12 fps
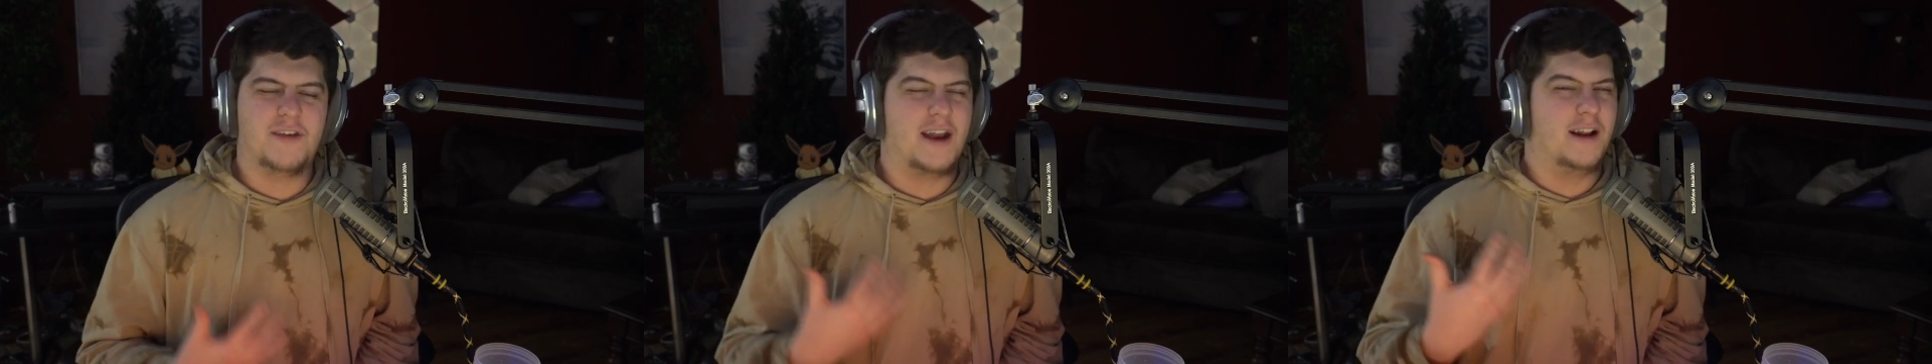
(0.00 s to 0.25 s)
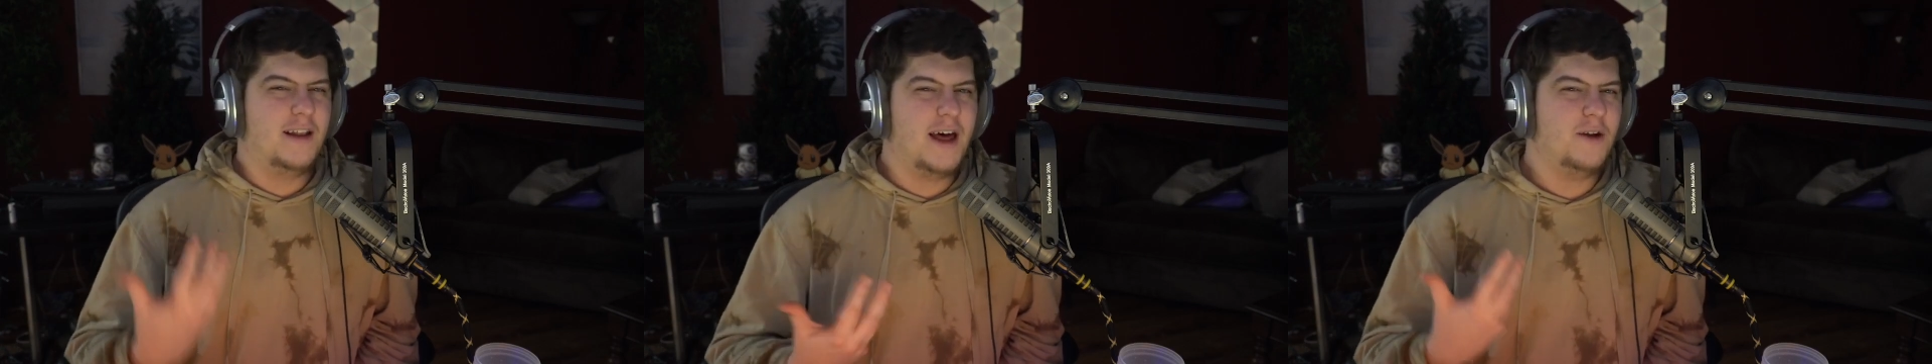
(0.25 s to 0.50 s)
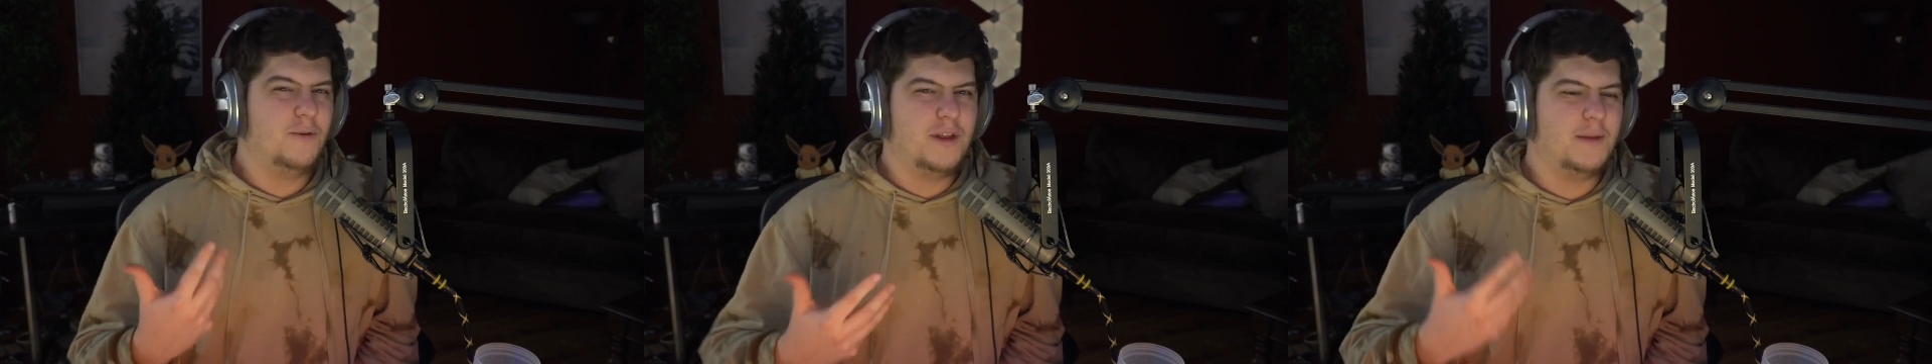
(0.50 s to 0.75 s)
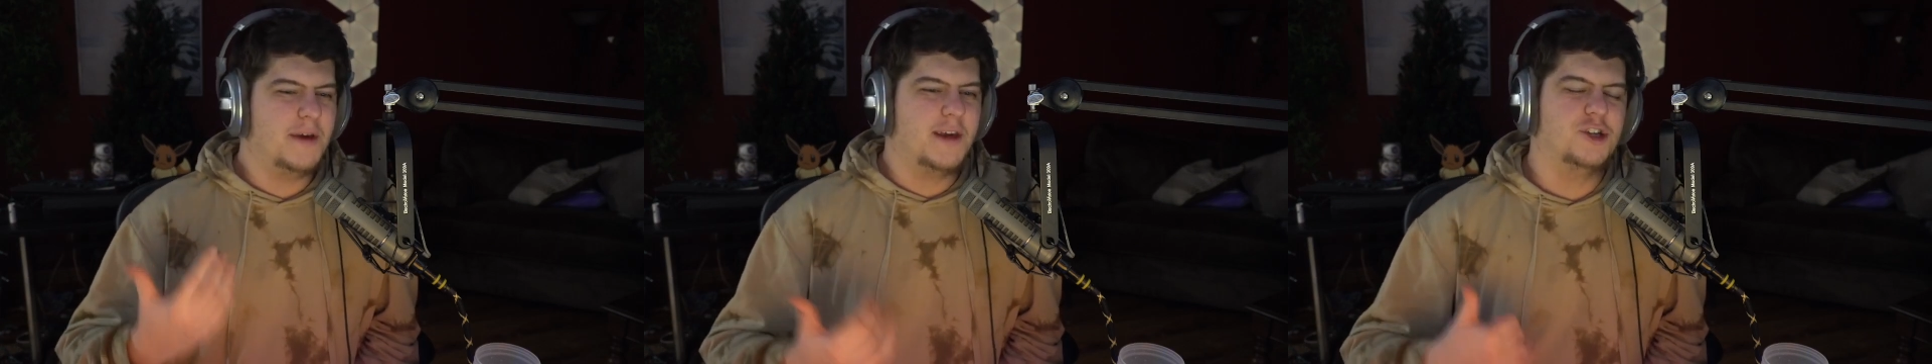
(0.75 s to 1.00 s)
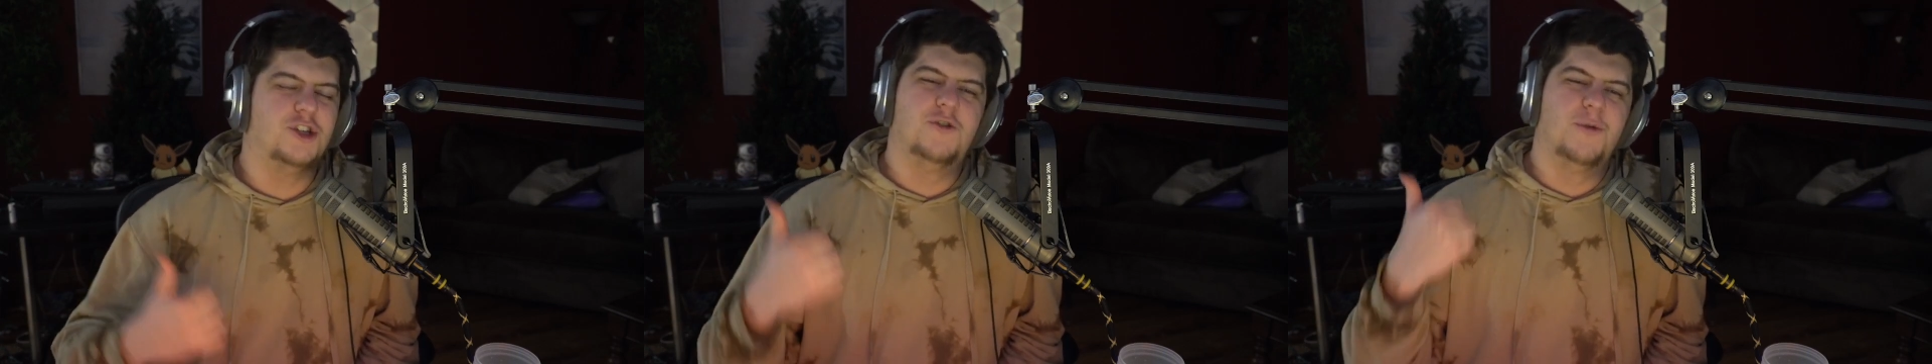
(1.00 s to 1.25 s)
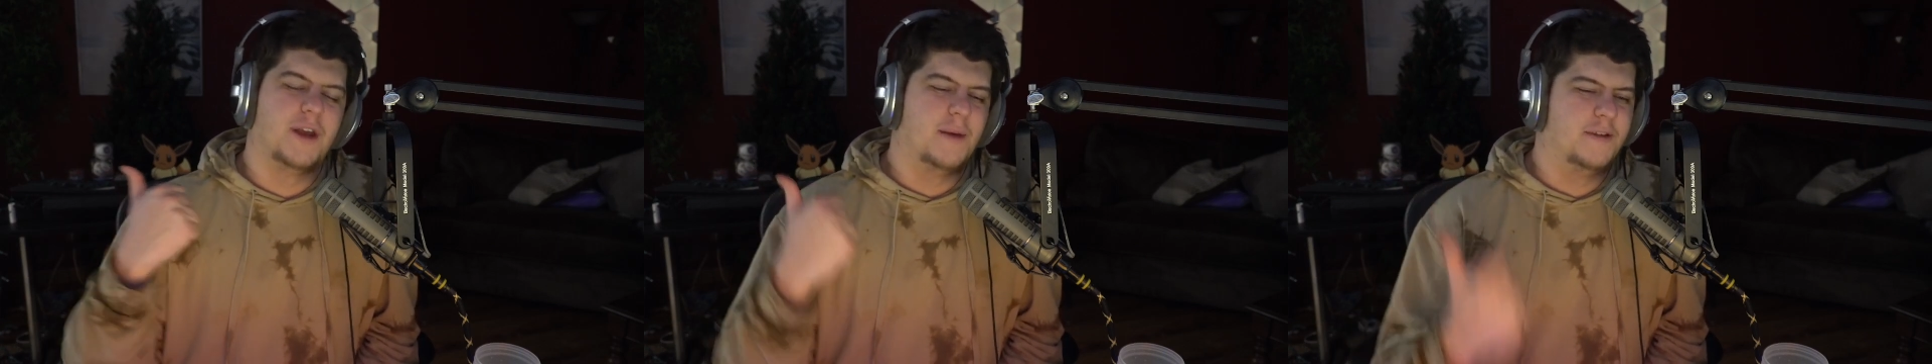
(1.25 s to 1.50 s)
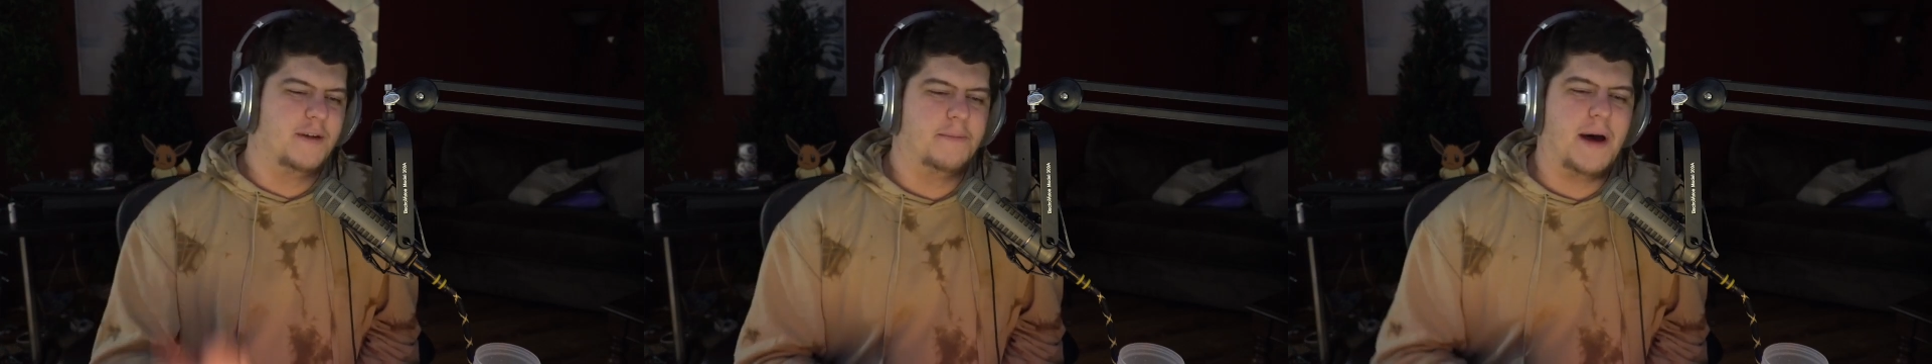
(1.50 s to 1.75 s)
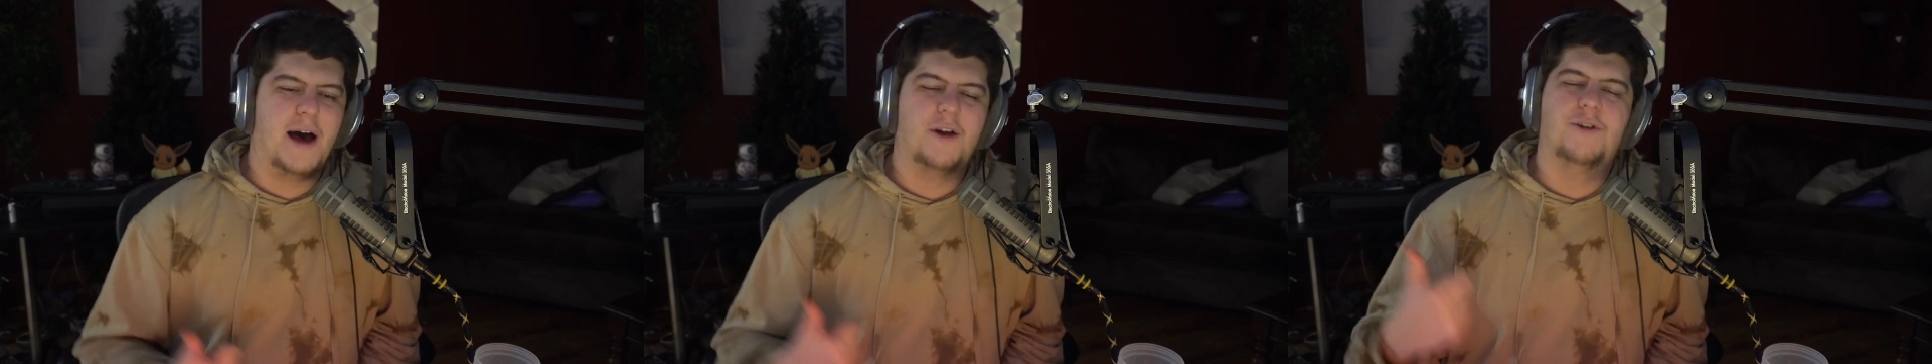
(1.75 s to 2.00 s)
had a lot of really big issues when it comes to
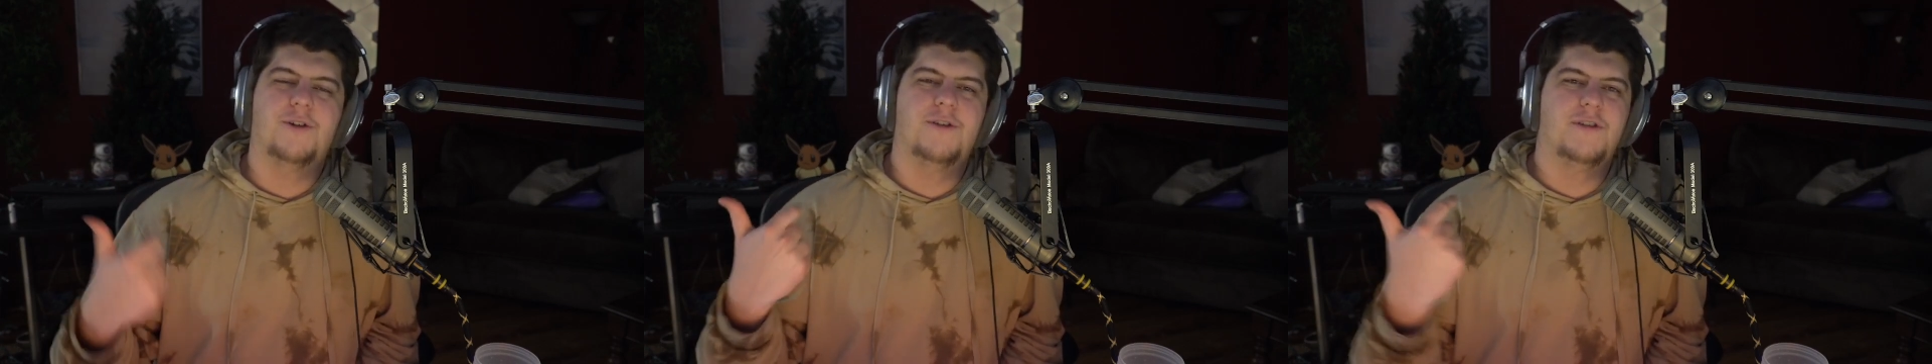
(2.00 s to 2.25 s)
botters,